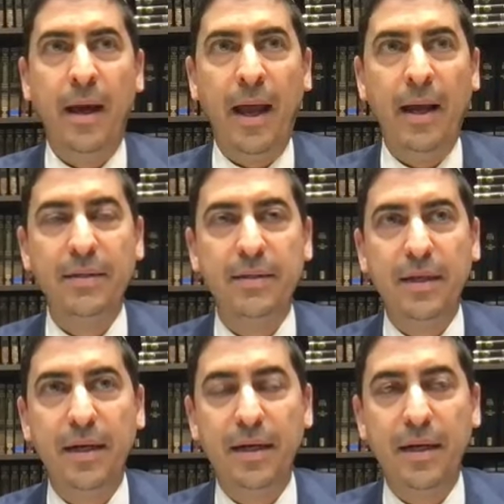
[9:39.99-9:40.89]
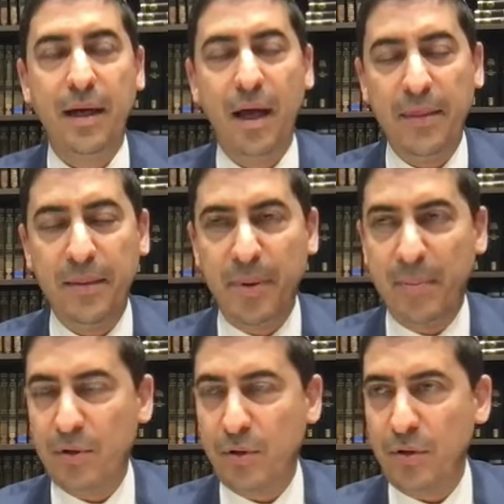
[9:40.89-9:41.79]
And uh, in the
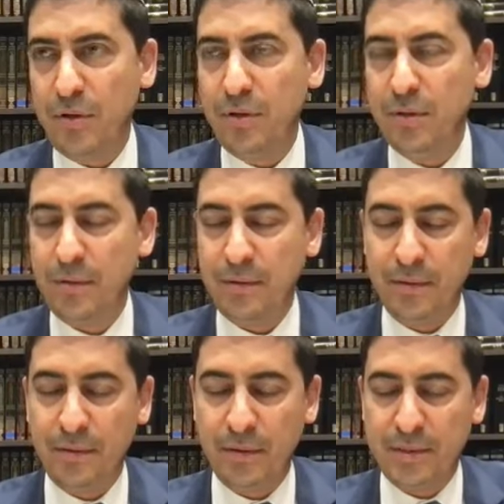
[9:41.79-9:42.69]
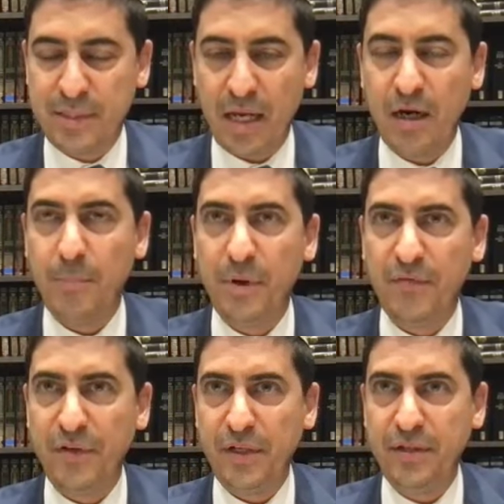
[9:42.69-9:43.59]
biblical setup
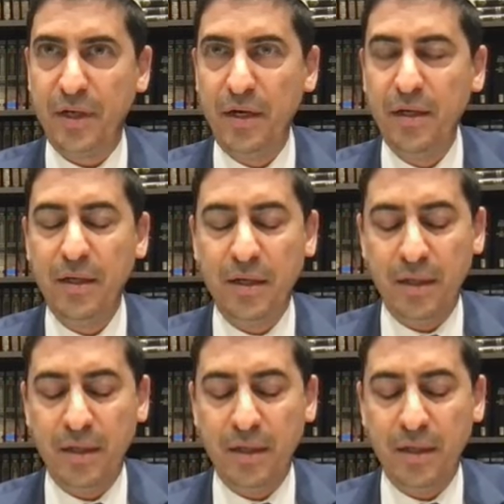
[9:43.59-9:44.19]
of nida,